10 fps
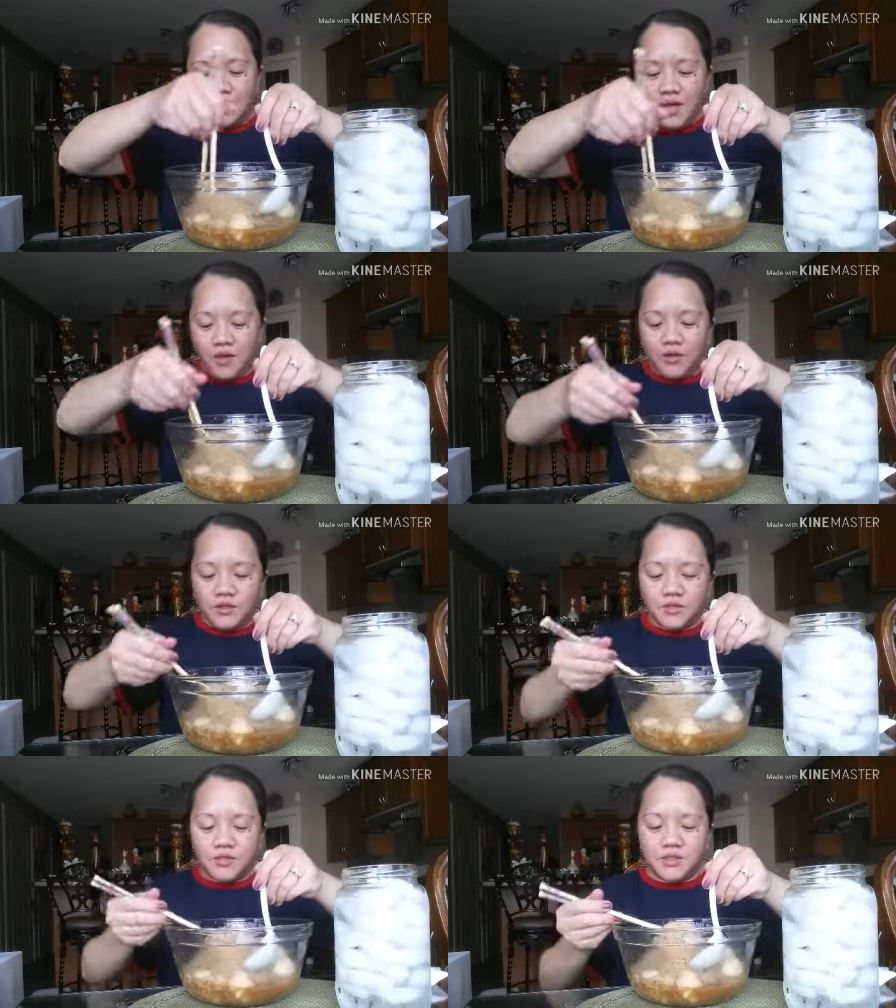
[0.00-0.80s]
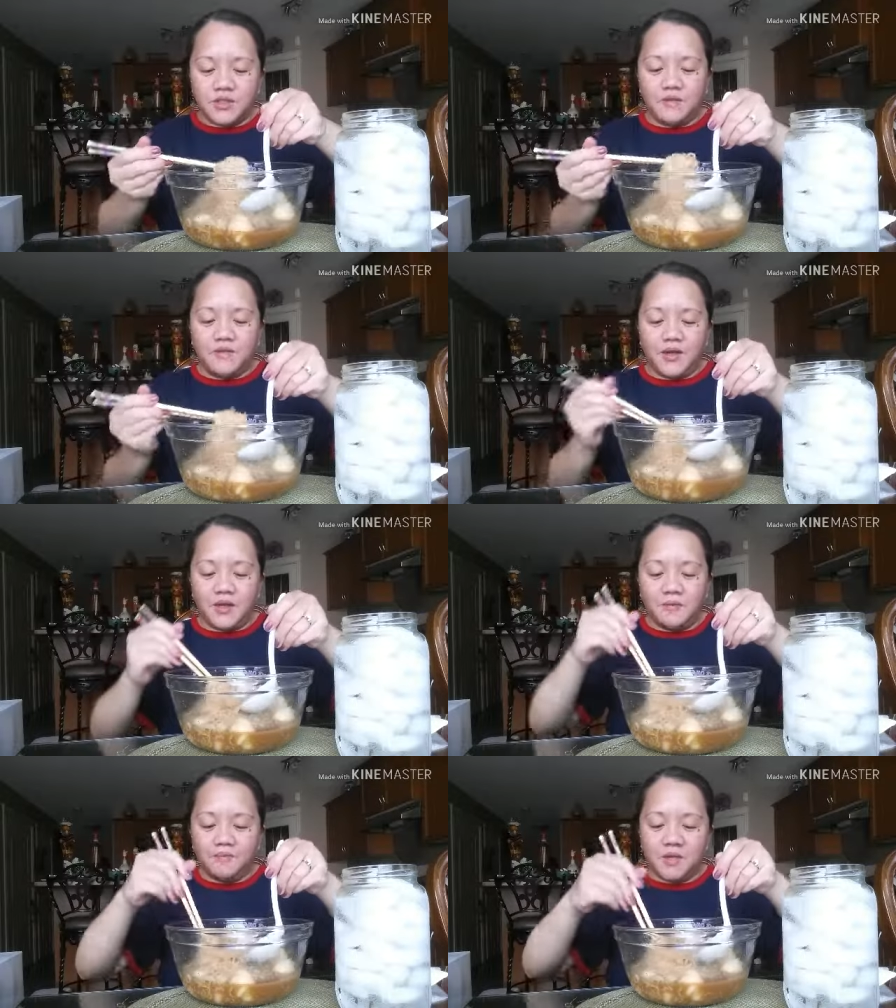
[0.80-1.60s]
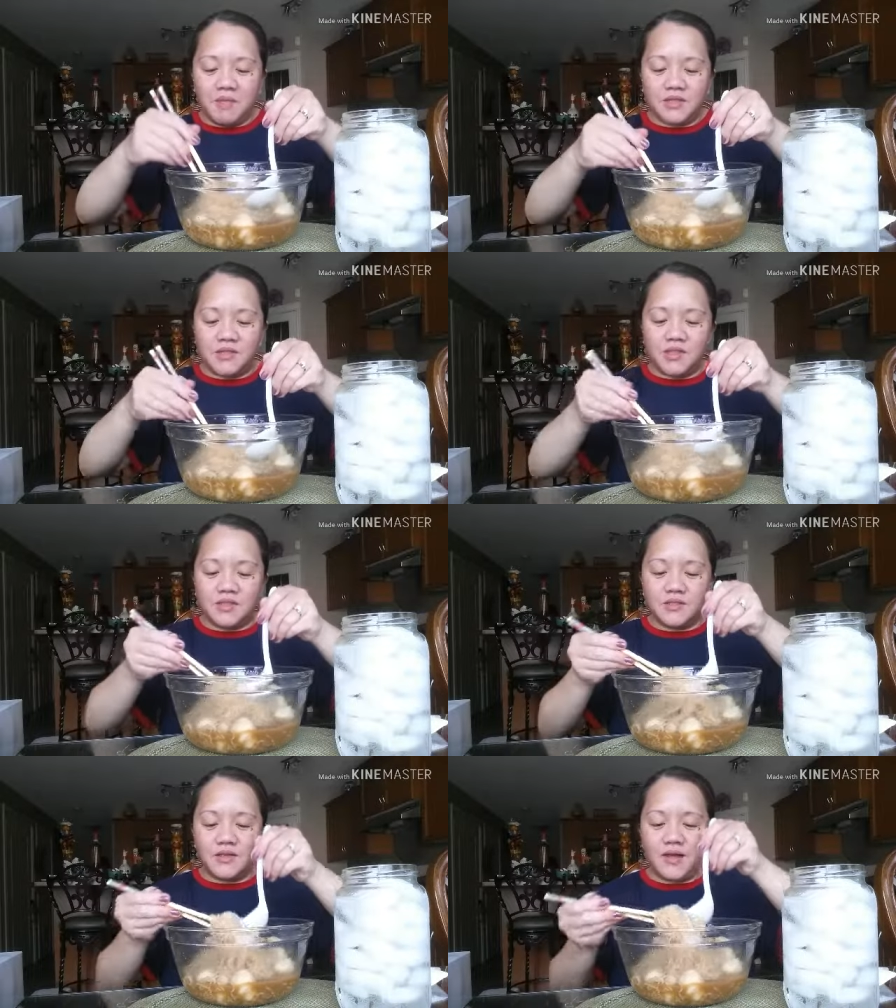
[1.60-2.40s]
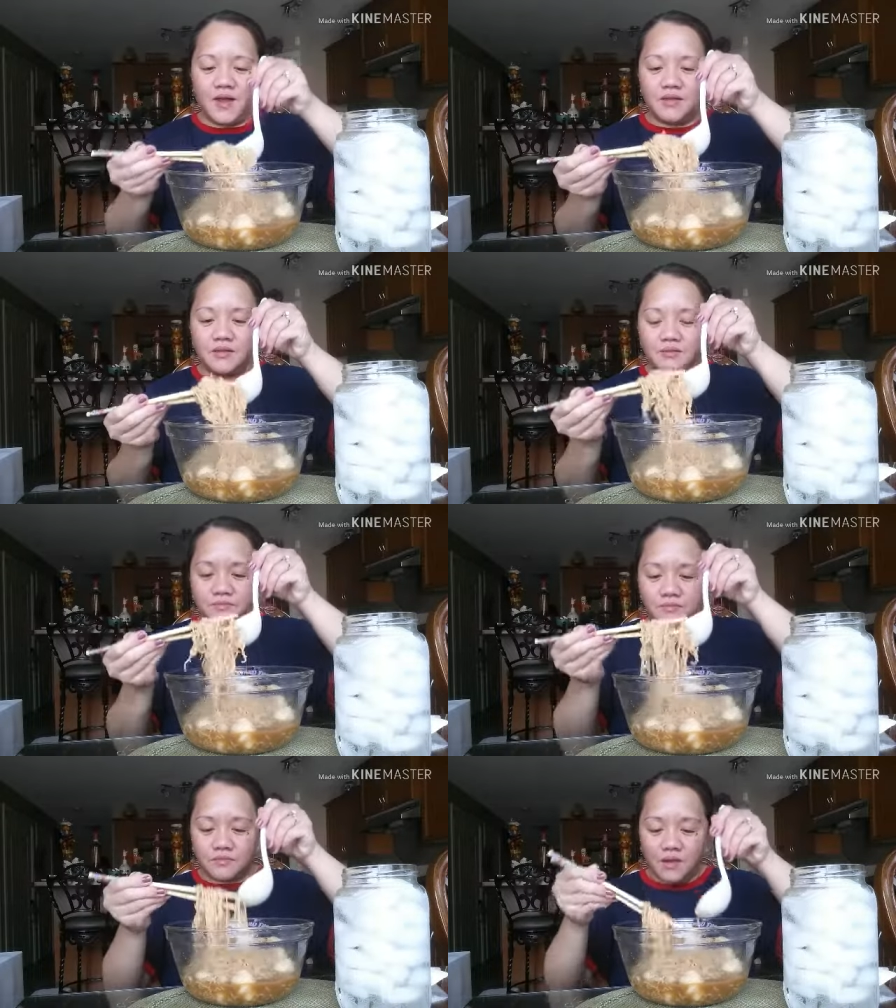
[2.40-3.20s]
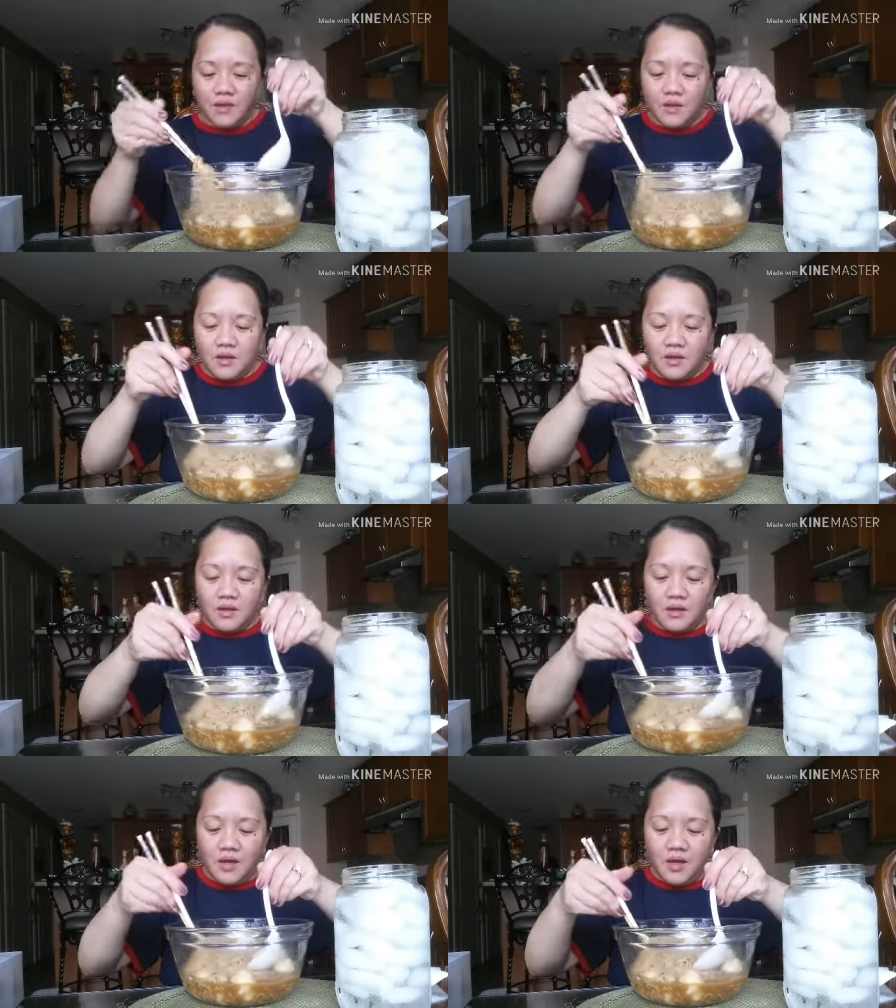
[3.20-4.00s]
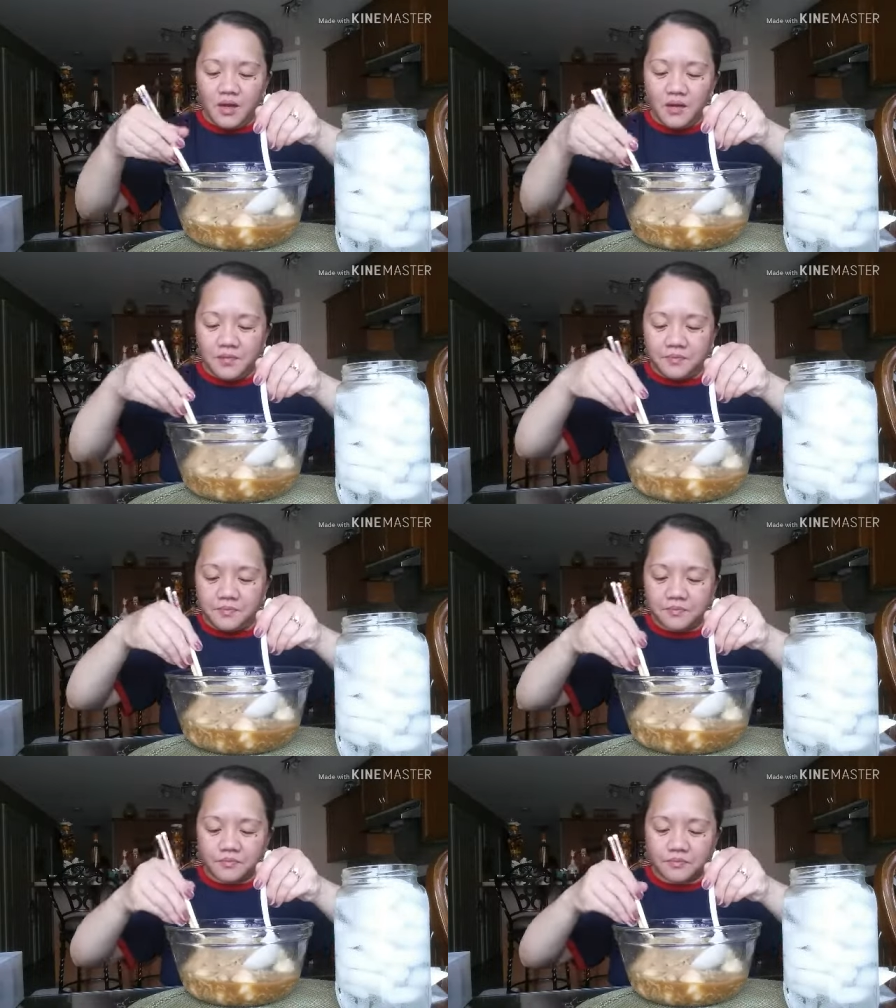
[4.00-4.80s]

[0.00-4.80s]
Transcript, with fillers: I also receive um, messages that um,